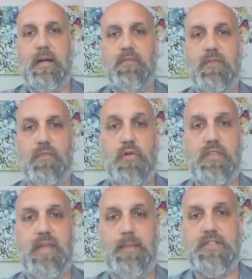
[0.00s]
for more
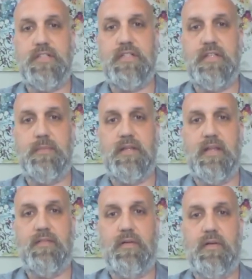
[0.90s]
than that position limit
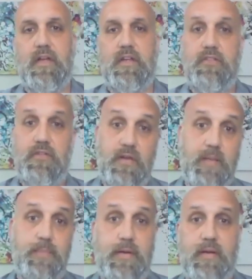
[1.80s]
level during
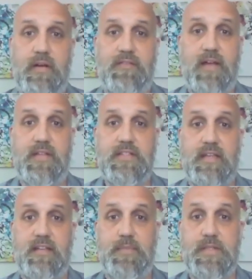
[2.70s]
a period of 5
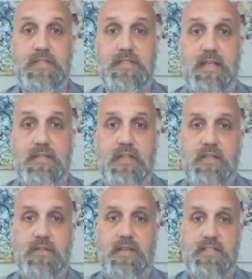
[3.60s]
consecutive business days.
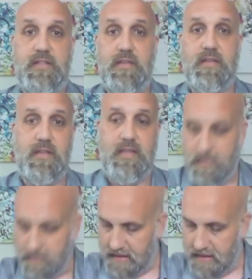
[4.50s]
So that's another thing to keep in